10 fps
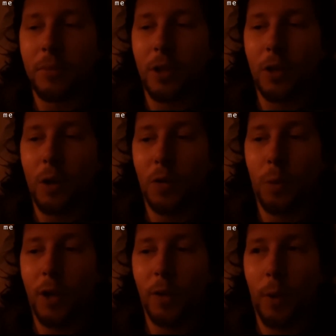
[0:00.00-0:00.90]
You know, I was
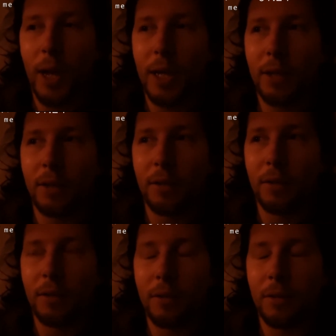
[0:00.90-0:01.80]
wide awake
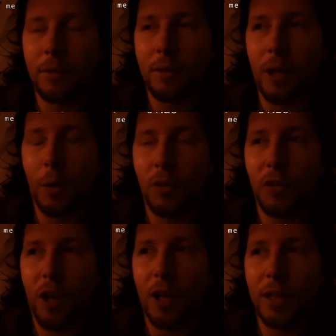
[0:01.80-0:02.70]
and I wasn't
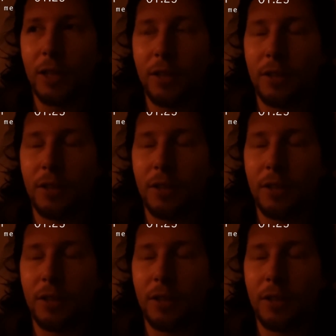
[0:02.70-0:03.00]
tired.